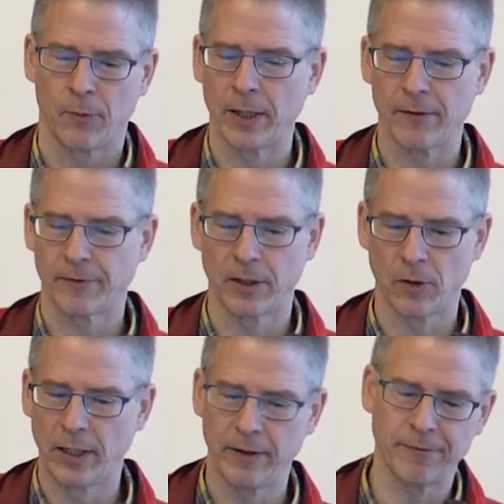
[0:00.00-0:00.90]
We have you
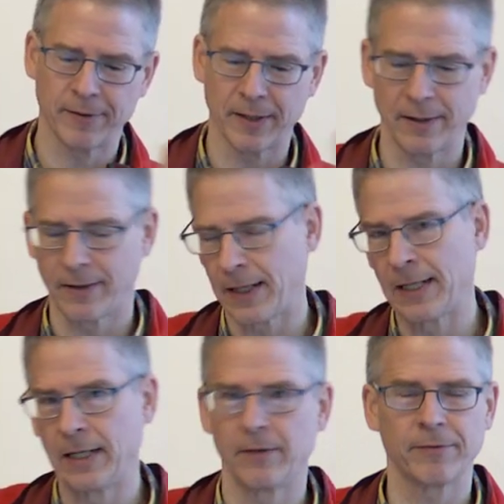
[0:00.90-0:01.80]
know, LIFs and,
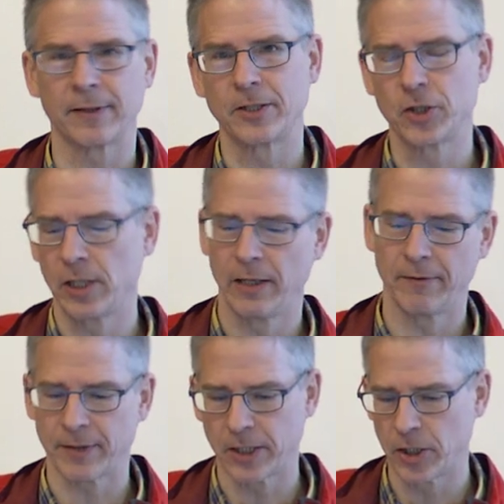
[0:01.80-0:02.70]
and LIFs and
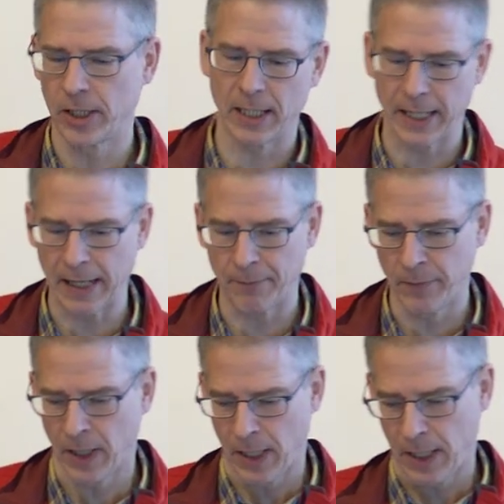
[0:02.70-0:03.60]
GLIFs and GLM,